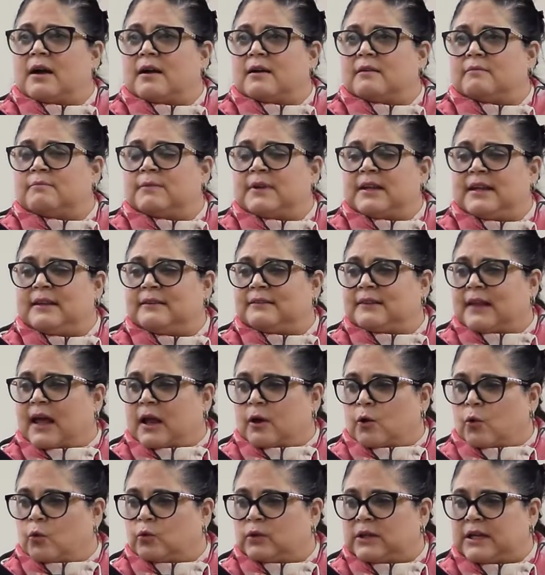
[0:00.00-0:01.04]
he's not
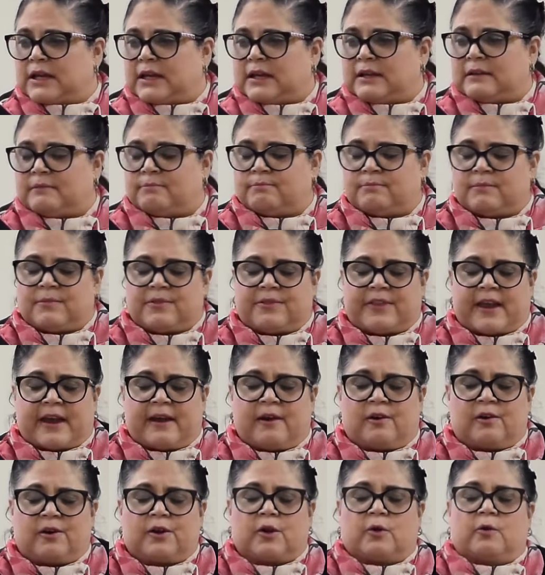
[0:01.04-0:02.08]
only
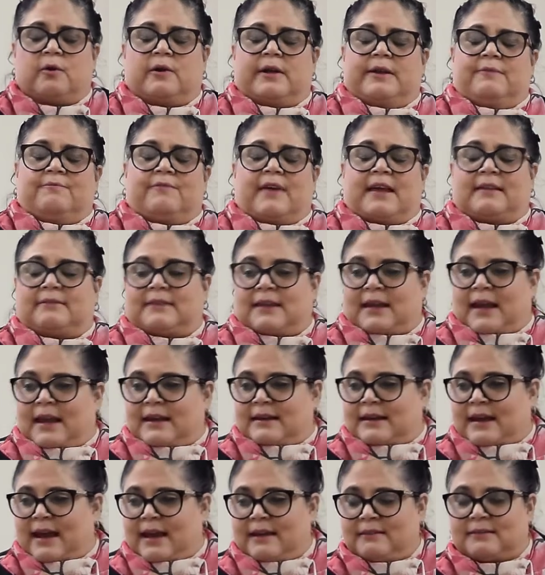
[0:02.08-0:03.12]
there to
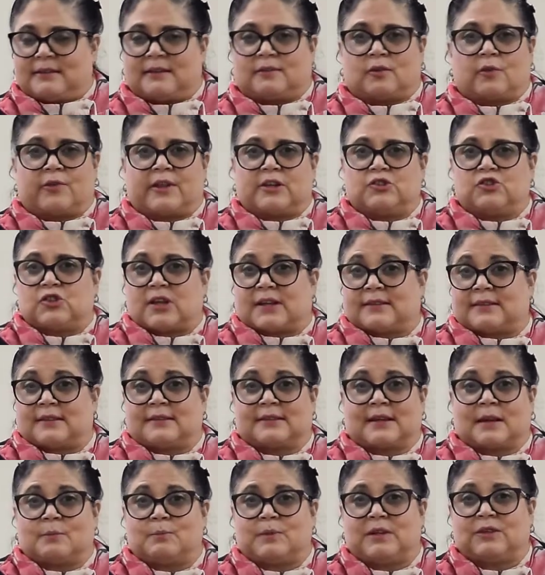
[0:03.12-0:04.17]
investigate cases so that justice
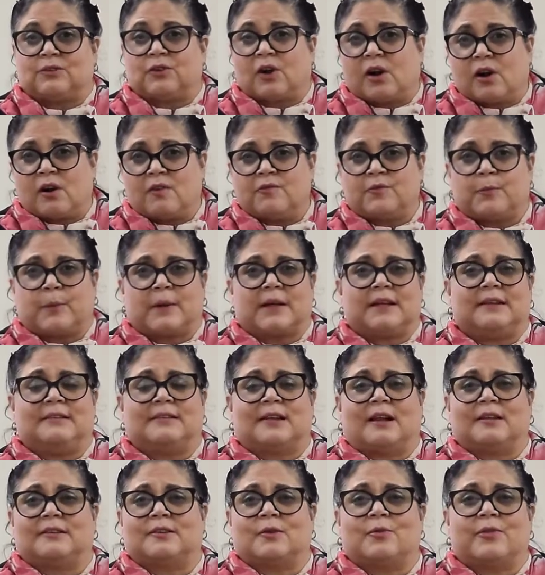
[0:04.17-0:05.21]
can be served, but he's
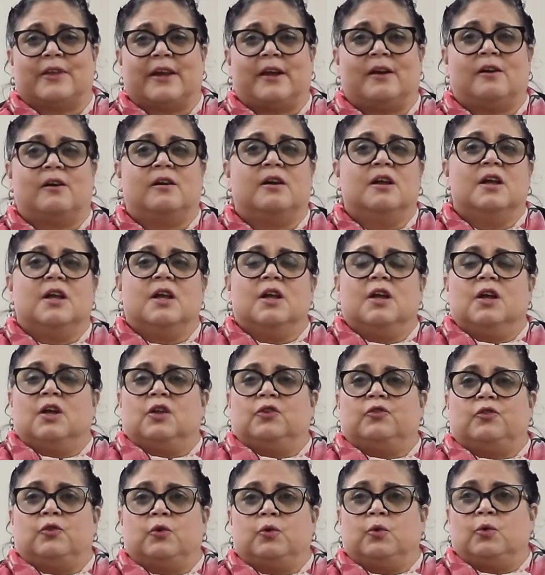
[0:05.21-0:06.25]
also there
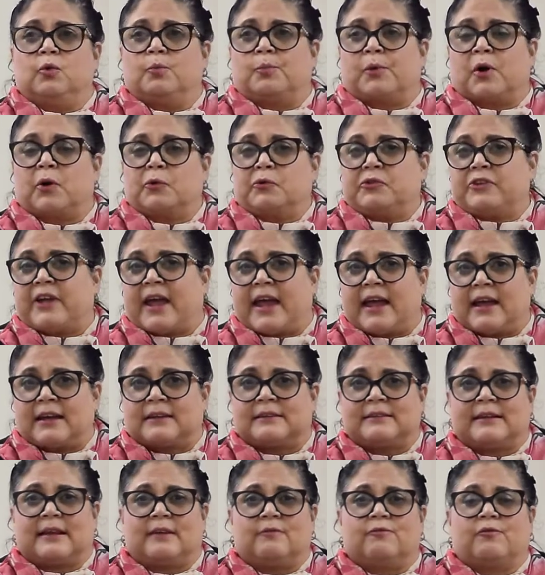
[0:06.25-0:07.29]
to
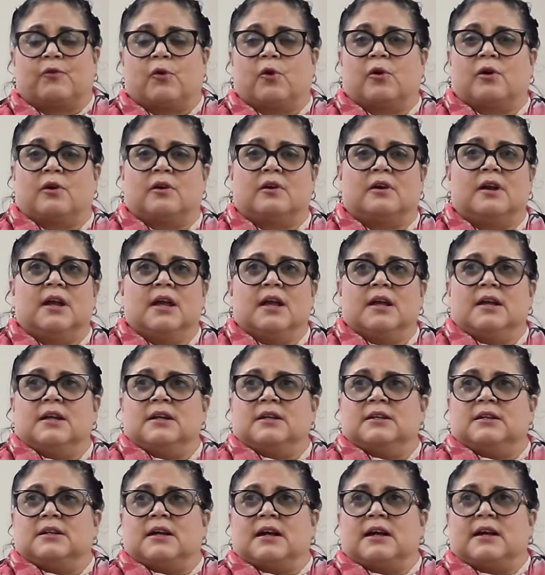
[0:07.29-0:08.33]
protect and for
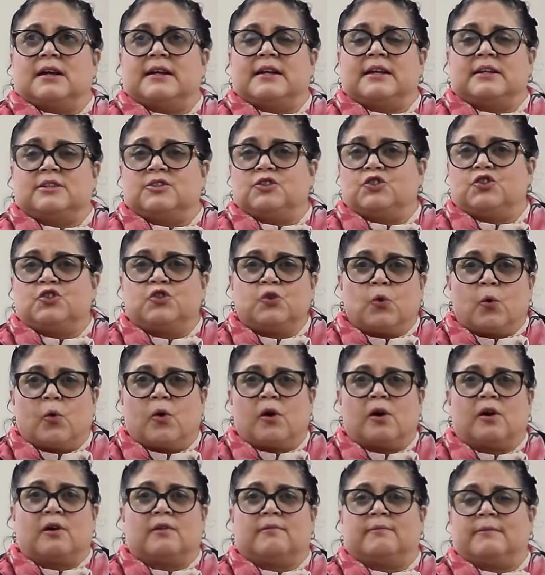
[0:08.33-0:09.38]

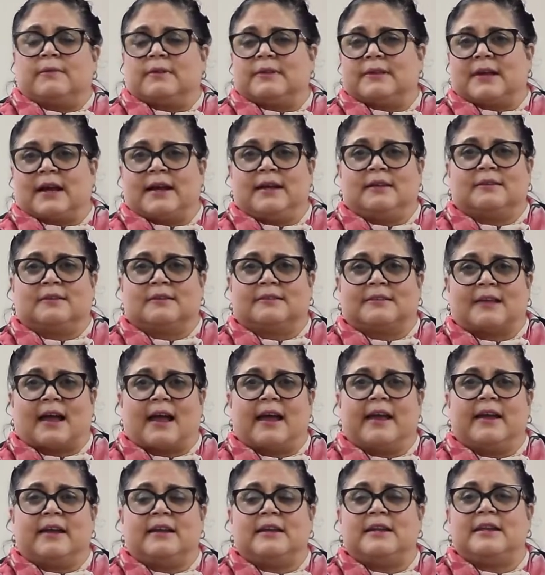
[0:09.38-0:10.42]
ensure a
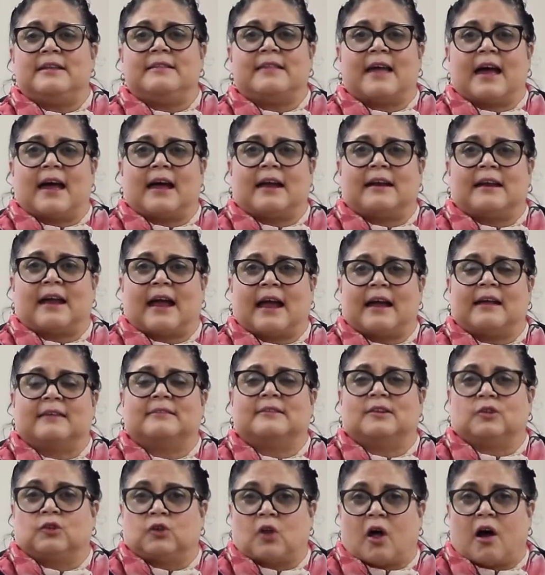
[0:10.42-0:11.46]
society that has
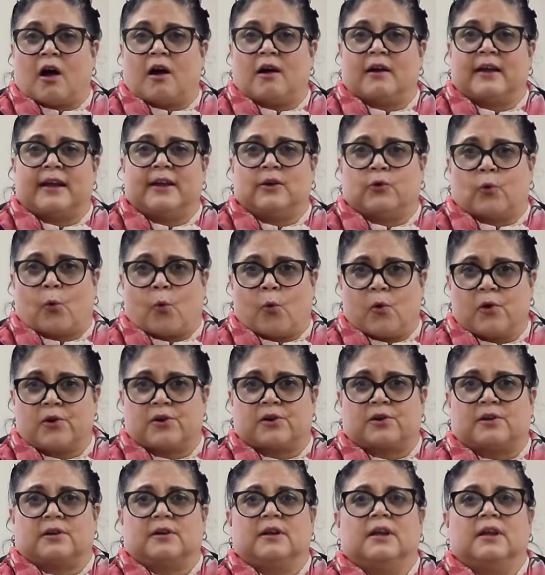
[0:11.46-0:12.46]
law and order.